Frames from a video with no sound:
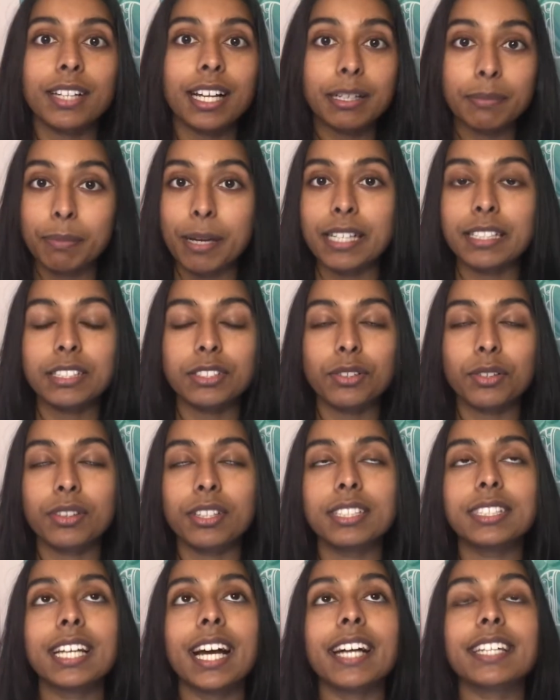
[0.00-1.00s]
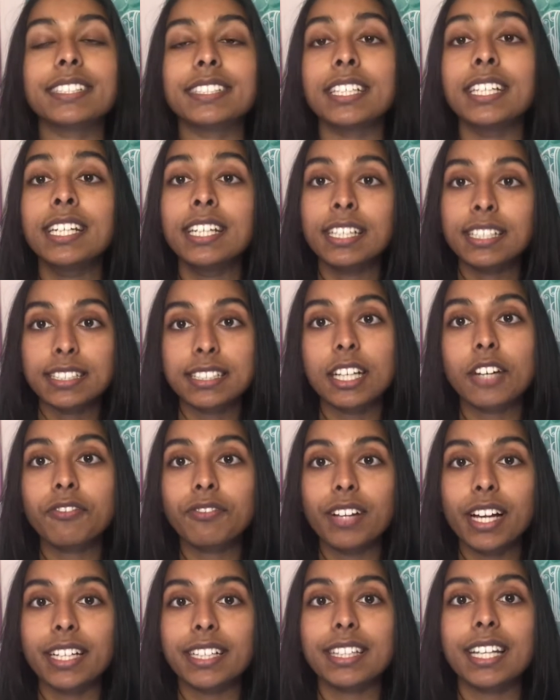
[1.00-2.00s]
like based on the text, stuff
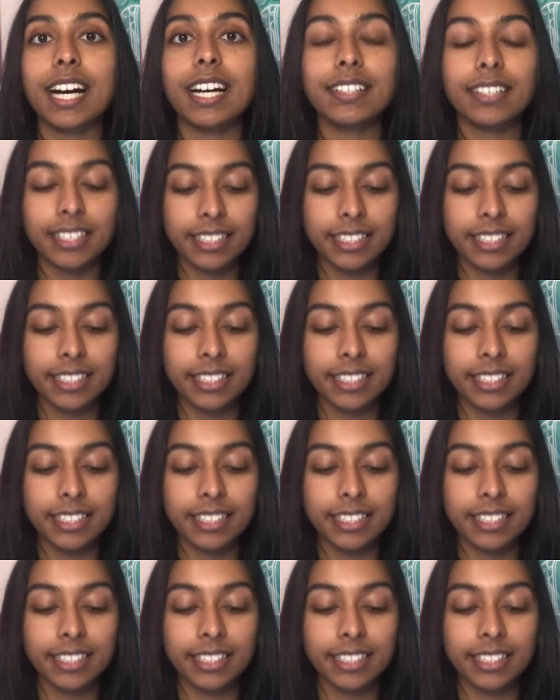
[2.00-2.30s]
like that.